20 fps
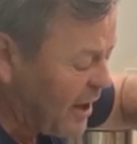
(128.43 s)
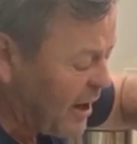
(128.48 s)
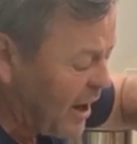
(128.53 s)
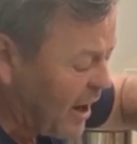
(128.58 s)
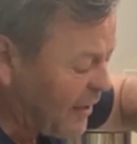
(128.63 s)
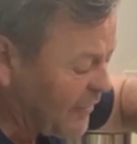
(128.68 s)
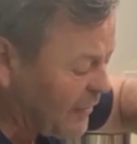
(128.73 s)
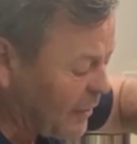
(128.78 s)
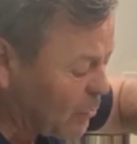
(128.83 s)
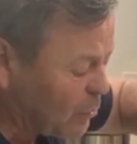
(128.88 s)

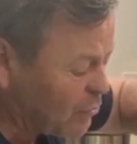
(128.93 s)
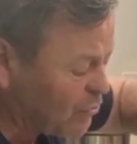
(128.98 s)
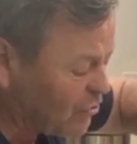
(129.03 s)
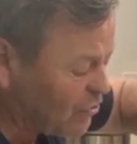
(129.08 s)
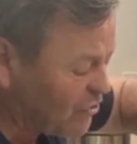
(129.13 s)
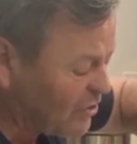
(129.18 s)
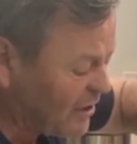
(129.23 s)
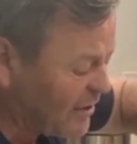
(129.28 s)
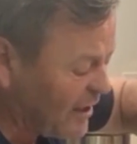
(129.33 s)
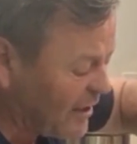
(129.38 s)
and that will
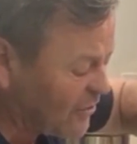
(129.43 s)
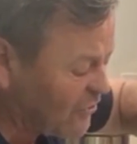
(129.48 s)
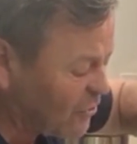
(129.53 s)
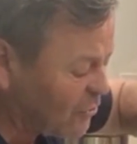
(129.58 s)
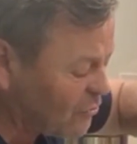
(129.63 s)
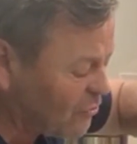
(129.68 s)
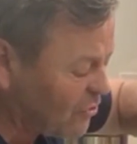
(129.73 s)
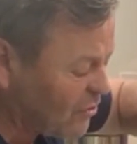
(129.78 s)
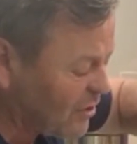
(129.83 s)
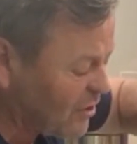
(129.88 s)
just connect
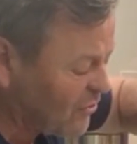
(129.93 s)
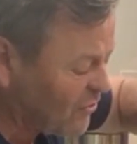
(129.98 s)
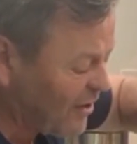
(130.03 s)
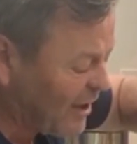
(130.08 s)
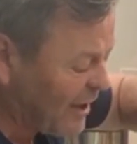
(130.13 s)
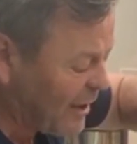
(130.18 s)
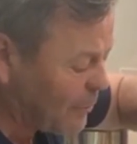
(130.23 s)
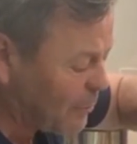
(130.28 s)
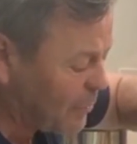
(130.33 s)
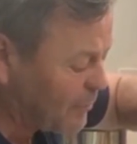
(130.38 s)
onto the
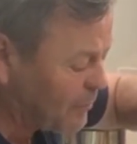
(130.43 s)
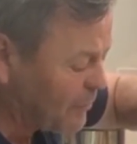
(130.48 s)
tap.